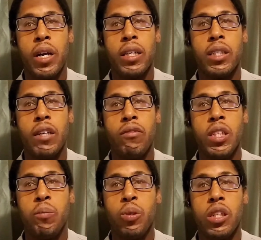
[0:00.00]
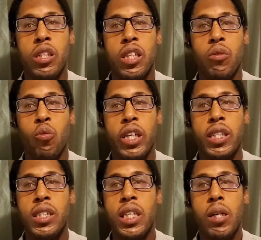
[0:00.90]
but I definitely put the
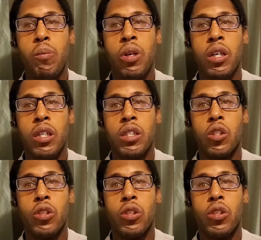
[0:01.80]
wingtip.